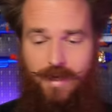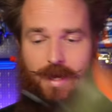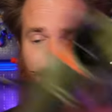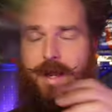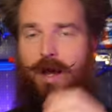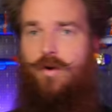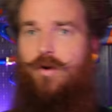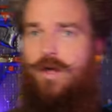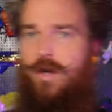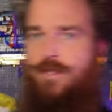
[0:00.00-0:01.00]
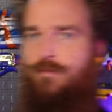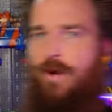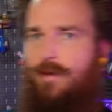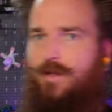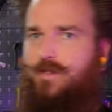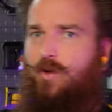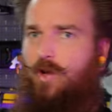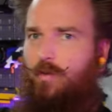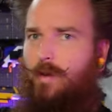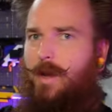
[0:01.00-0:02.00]
And now let's prime this all
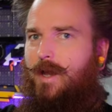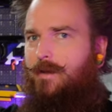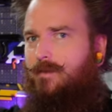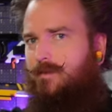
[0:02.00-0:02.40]
the way back.